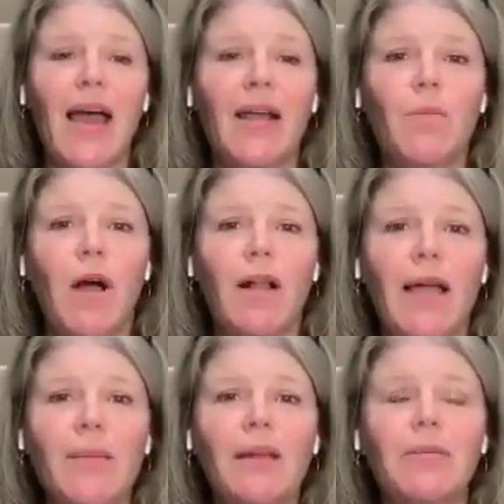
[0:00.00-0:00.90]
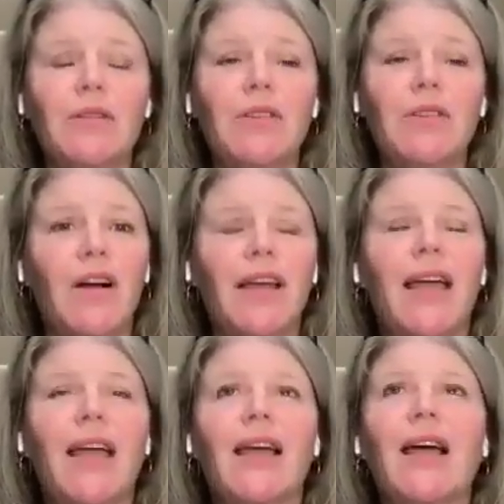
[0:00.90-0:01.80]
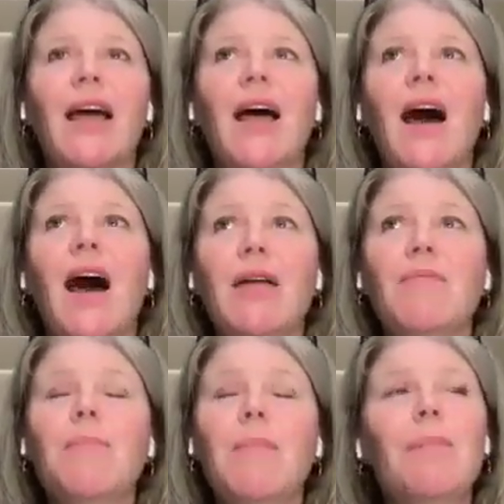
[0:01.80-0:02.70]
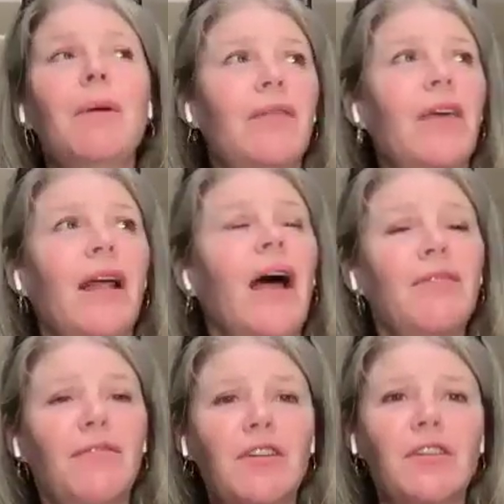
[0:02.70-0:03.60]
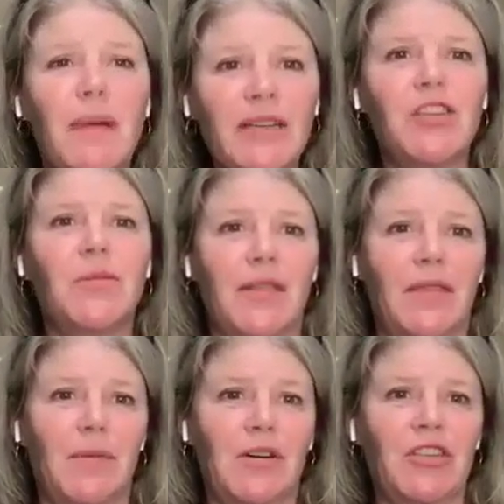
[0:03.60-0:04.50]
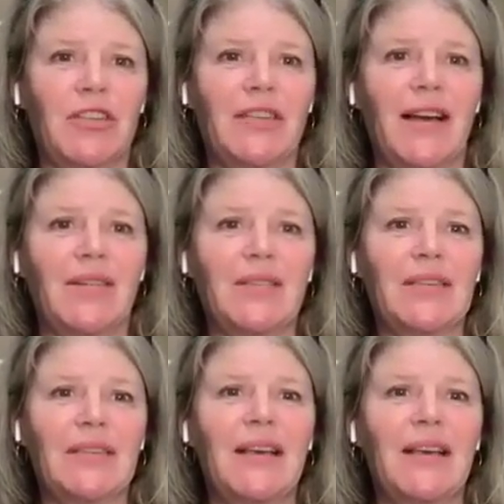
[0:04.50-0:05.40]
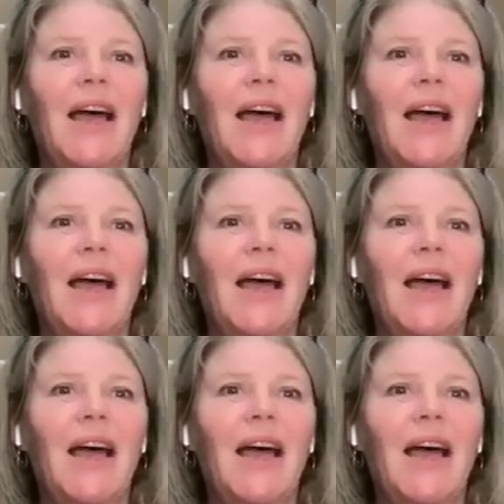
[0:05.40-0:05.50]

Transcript: And while Emily was talking, I remembered that I first met you at the Merchants House.